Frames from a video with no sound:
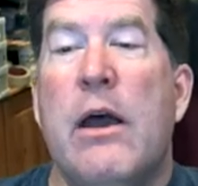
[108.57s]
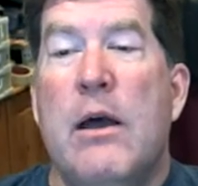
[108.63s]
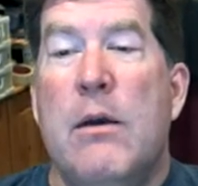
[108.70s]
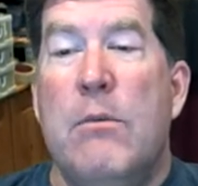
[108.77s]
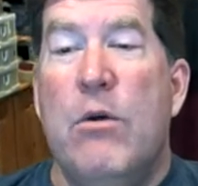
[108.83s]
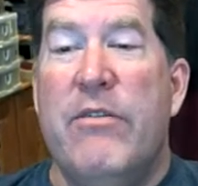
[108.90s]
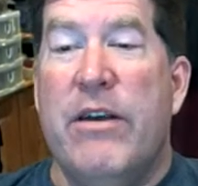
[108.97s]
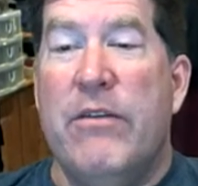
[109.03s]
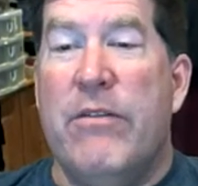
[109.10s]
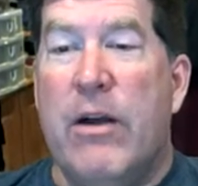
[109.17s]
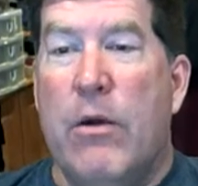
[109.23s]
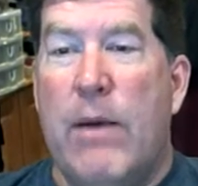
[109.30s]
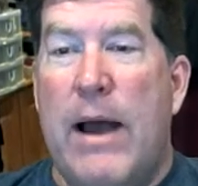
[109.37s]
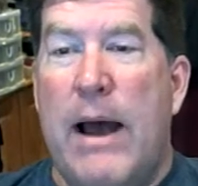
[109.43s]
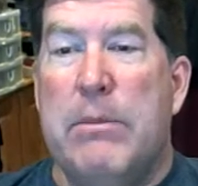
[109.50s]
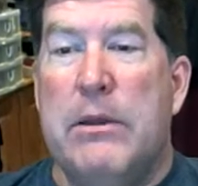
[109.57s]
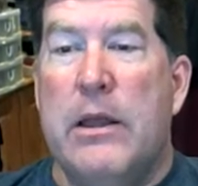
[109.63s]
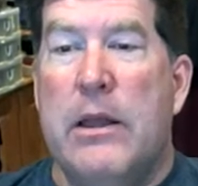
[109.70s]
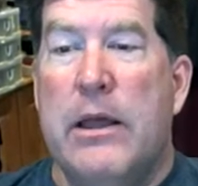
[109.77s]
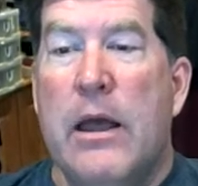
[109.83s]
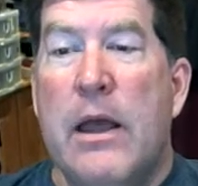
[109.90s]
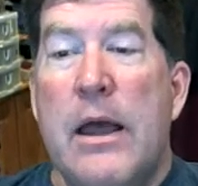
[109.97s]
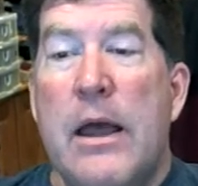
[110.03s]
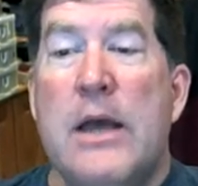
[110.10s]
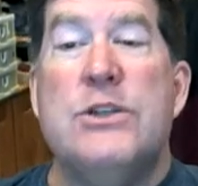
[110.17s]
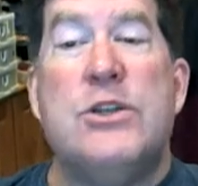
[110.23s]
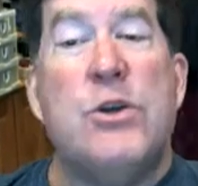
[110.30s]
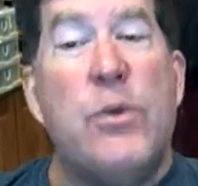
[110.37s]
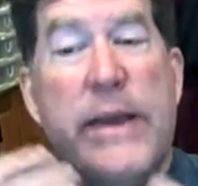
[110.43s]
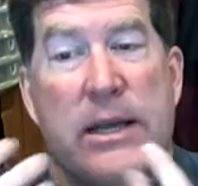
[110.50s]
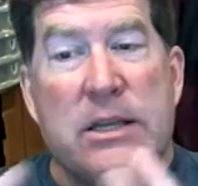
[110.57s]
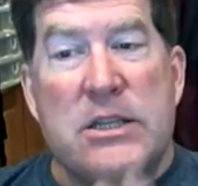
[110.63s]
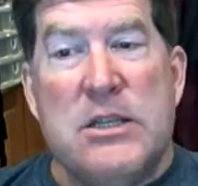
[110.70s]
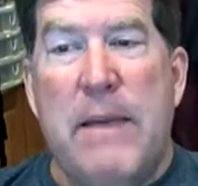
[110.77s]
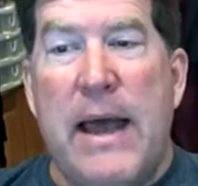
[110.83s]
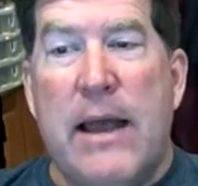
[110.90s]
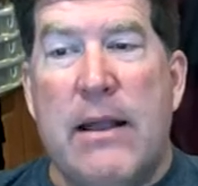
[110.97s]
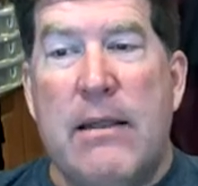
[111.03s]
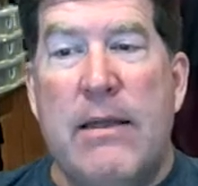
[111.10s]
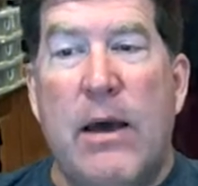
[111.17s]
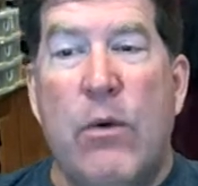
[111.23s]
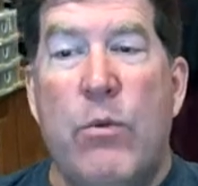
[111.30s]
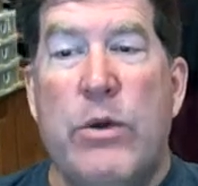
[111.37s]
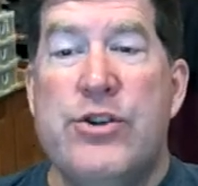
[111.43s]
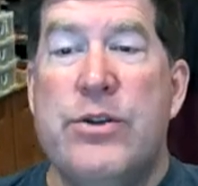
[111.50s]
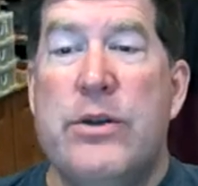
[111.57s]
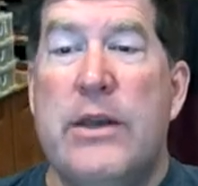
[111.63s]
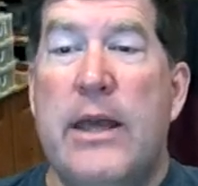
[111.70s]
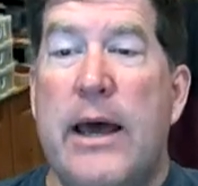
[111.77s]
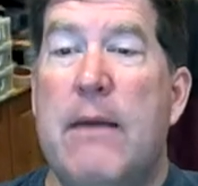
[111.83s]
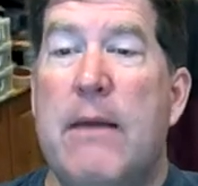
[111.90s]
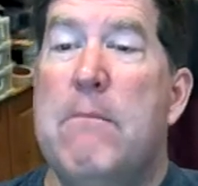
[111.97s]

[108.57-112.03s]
moving very rapidly. So we expect that we should get